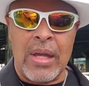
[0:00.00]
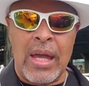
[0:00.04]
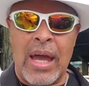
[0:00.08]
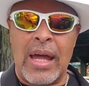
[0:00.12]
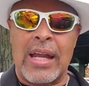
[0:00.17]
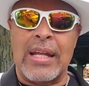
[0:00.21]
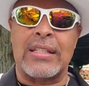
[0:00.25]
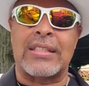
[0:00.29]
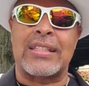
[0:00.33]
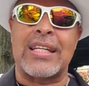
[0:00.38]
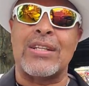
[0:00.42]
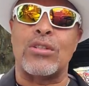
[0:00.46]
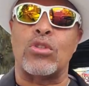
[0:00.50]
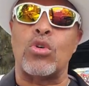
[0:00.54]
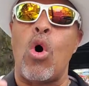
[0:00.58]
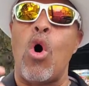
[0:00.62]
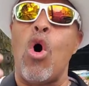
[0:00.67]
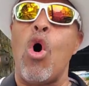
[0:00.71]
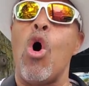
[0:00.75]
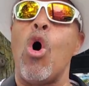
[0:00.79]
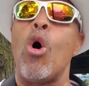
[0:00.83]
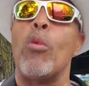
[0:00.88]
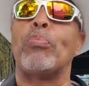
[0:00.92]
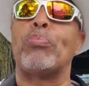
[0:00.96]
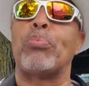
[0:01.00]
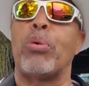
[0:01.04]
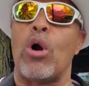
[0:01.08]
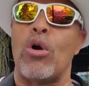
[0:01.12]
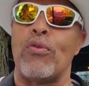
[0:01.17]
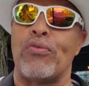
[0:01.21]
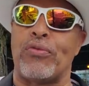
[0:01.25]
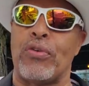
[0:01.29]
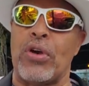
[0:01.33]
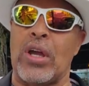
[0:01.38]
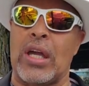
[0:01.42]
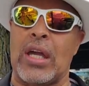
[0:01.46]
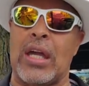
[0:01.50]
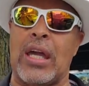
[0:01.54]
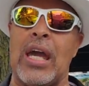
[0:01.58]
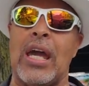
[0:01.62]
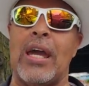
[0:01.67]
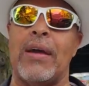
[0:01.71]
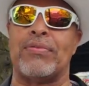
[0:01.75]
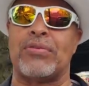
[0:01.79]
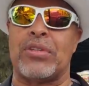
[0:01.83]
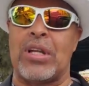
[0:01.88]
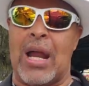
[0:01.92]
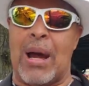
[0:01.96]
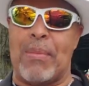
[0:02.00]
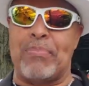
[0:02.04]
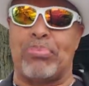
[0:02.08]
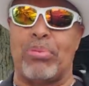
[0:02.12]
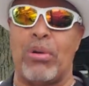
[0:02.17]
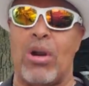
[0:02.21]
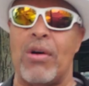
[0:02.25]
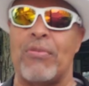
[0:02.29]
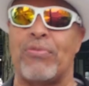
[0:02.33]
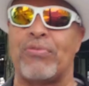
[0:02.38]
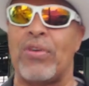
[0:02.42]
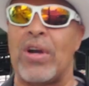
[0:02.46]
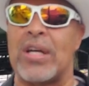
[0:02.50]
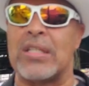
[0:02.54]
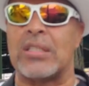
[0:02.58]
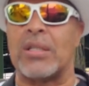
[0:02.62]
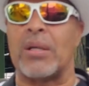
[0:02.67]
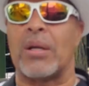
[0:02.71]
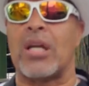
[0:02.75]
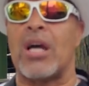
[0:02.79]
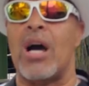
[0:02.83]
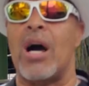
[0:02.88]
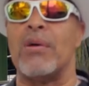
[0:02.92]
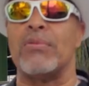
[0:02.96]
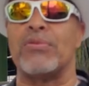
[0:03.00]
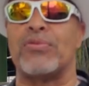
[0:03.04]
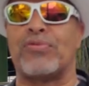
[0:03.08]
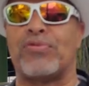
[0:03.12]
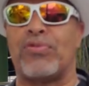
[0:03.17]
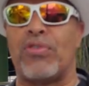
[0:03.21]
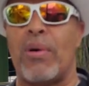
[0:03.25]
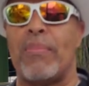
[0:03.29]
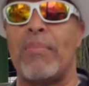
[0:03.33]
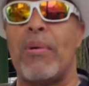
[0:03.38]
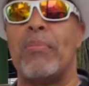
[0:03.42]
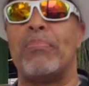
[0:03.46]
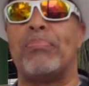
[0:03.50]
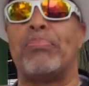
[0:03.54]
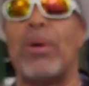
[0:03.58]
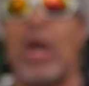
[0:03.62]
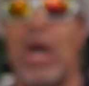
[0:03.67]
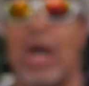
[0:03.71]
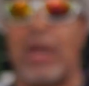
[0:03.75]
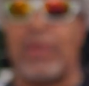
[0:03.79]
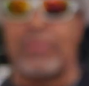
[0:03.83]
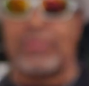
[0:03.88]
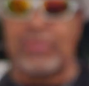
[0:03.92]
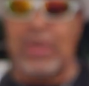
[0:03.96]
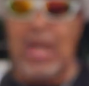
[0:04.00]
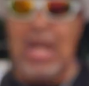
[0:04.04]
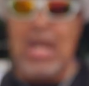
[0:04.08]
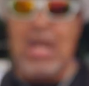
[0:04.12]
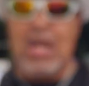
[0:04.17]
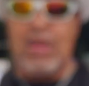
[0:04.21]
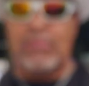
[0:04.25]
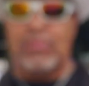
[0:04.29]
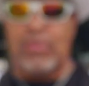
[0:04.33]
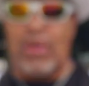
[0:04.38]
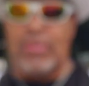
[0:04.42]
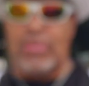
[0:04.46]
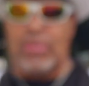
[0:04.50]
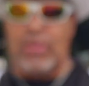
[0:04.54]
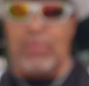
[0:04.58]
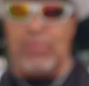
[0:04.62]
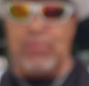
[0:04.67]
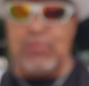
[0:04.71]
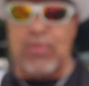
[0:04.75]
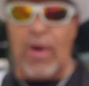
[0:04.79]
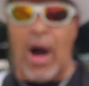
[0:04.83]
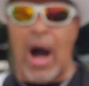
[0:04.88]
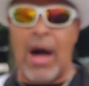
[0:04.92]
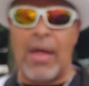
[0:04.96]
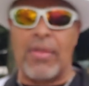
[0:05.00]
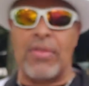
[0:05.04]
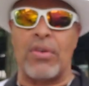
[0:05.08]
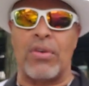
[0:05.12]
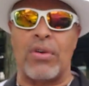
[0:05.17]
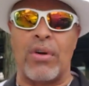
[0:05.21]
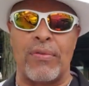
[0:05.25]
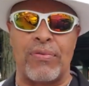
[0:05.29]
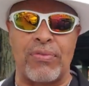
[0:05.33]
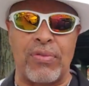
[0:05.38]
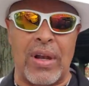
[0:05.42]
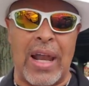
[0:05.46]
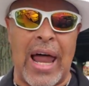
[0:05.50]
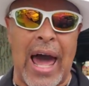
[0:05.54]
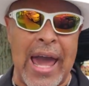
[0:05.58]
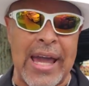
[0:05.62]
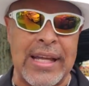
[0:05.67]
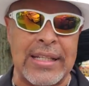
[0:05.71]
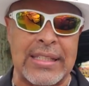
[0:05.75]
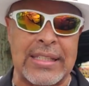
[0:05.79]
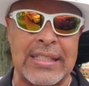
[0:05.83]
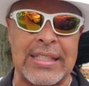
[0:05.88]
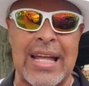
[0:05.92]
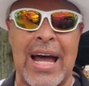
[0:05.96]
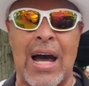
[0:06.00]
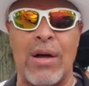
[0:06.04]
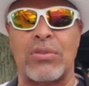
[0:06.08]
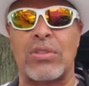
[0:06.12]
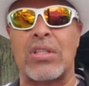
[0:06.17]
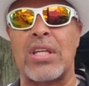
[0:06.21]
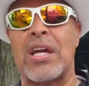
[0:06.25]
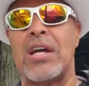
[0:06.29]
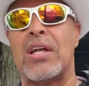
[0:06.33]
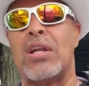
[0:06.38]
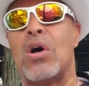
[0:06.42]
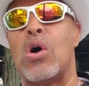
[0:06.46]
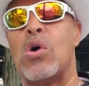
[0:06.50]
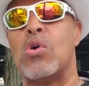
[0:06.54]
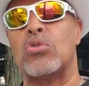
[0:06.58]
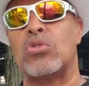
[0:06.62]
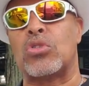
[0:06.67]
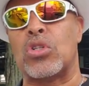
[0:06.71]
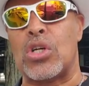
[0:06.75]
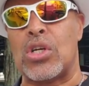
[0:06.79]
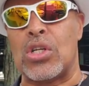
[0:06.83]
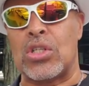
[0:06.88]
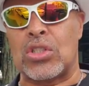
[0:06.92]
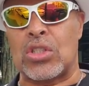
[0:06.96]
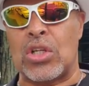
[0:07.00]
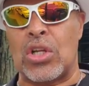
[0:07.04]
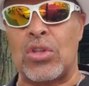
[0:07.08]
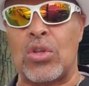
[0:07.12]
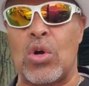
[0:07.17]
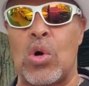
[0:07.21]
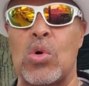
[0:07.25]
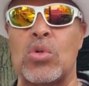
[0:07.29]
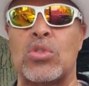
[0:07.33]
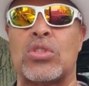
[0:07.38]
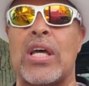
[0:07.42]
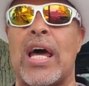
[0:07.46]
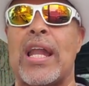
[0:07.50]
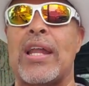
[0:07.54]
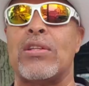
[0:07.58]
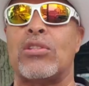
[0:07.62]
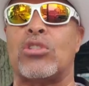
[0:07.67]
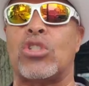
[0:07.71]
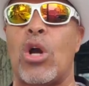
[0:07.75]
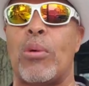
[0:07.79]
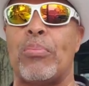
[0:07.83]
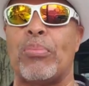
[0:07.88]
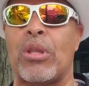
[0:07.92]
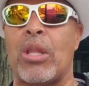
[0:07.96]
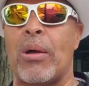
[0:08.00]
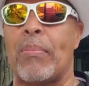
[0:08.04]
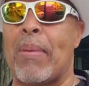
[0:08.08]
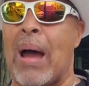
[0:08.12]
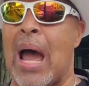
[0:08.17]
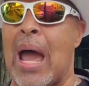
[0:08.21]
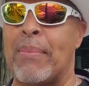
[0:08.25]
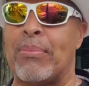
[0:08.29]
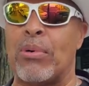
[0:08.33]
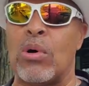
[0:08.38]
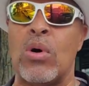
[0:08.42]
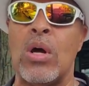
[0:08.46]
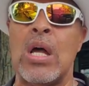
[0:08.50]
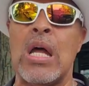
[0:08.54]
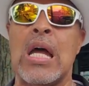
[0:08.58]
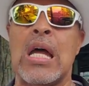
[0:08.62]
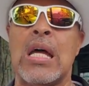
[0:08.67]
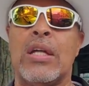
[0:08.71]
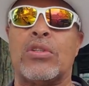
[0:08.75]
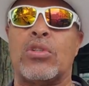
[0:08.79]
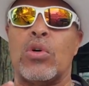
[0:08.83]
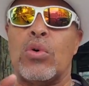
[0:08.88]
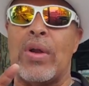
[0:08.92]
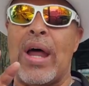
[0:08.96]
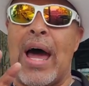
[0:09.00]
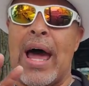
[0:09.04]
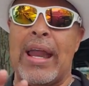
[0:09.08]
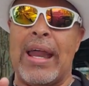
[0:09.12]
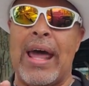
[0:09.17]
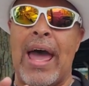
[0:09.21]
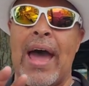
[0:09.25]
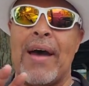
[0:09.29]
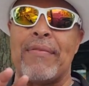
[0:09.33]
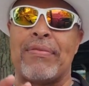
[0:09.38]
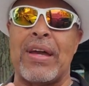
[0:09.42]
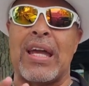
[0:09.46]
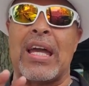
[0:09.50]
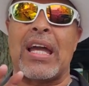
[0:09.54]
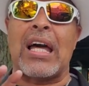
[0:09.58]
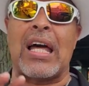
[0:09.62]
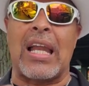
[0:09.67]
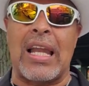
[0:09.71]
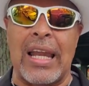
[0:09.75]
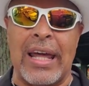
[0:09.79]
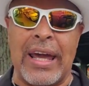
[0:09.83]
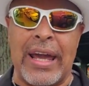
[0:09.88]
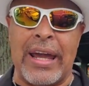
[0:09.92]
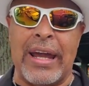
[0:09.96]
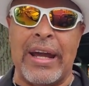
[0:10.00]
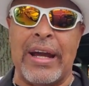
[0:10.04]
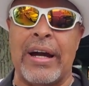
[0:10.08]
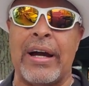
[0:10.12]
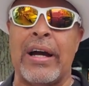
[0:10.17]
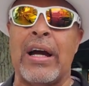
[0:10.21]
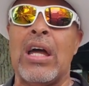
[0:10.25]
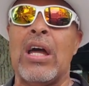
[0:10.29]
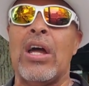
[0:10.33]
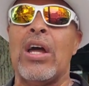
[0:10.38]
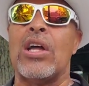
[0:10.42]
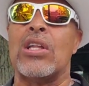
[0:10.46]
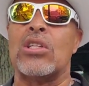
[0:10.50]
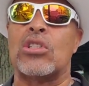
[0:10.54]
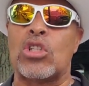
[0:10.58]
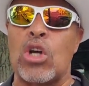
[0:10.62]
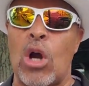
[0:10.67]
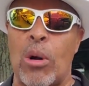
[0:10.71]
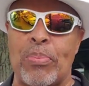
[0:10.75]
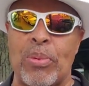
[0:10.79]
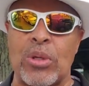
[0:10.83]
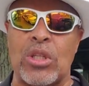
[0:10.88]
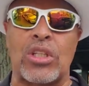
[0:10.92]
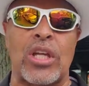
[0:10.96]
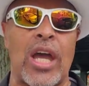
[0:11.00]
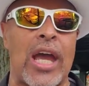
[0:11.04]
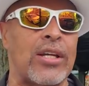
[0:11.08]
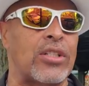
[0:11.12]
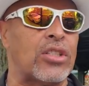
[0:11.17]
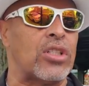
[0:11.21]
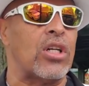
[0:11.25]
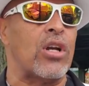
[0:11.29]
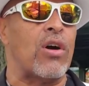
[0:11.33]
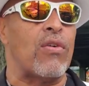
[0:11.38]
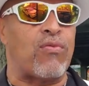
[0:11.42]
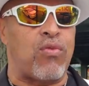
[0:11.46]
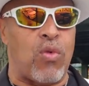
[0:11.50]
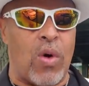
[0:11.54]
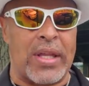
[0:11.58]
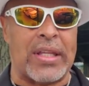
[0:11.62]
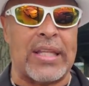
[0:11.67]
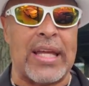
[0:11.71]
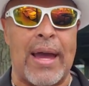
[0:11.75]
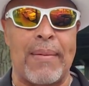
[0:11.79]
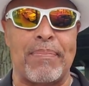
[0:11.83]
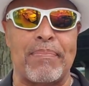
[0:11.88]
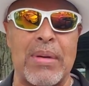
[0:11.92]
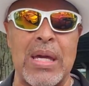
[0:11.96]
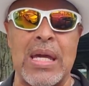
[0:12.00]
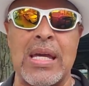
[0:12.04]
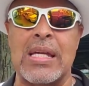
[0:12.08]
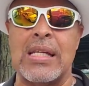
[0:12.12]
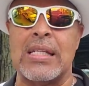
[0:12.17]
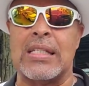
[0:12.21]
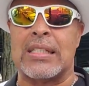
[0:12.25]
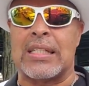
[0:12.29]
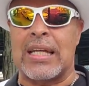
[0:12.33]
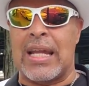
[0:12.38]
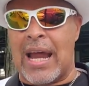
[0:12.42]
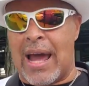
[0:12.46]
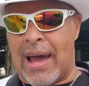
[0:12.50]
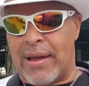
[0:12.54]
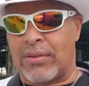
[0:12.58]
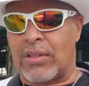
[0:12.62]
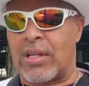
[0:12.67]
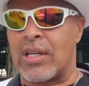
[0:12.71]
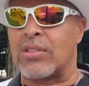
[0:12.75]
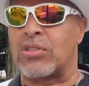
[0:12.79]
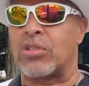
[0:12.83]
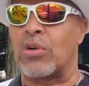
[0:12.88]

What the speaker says: And he says all perfect gifts, and I'm paraphrasing, comes from above, from the Father of lights. Now, theologians and those that interpret the Bible do not have a clear interpretation of what that means. And I did